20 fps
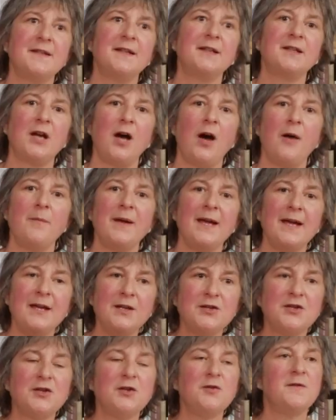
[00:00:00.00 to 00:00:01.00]
that come
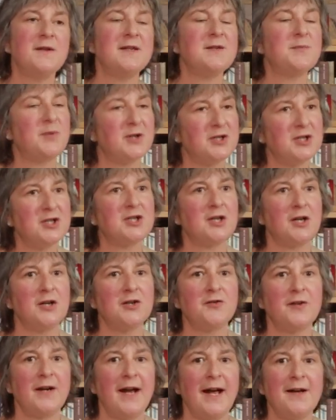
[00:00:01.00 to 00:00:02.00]
into these British
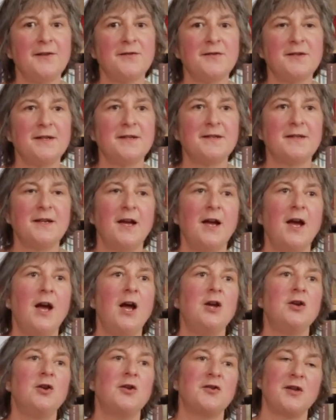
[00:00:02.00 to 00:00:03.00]
country houses.
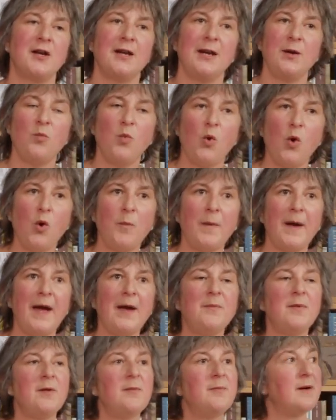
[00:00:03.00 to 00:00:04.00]
Not only
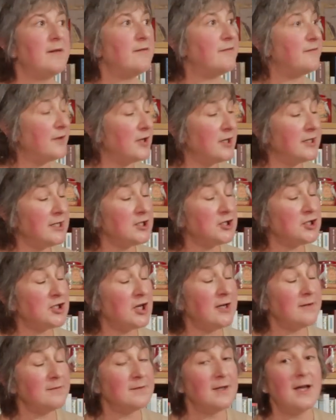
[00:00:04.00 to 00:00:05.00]
wallpaper, but
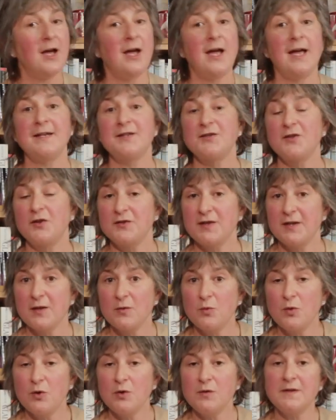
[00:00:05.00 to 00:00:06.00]
furniture, exotic
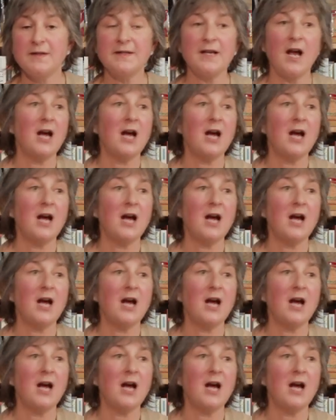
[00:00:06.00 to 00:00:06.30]
woods,